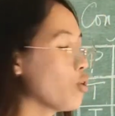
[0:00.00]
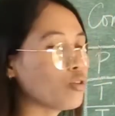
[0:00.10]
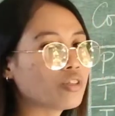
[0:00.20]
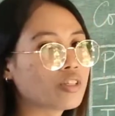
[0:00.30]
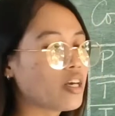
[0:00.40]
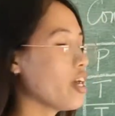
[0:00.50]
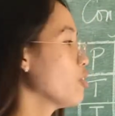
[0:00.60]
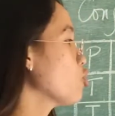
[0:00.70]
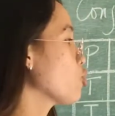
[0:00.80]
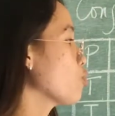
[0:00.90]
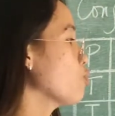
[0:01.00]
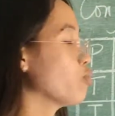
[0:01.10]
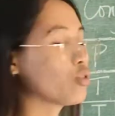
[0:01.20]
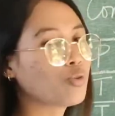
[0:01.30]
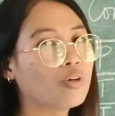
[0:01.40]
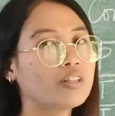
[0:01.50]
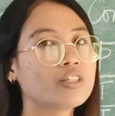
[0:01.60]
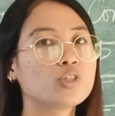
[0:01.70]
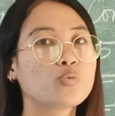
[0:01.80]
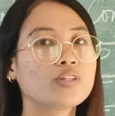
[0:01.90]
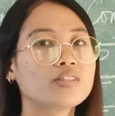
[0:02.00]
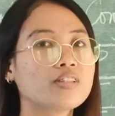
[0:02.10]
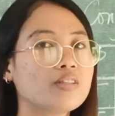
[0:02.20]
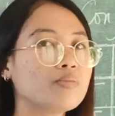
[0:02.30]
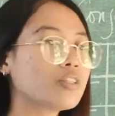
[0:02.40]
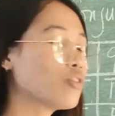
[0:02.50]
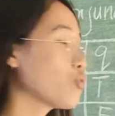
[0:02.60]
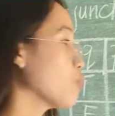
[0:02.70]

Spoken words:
false and true. So at least one statement is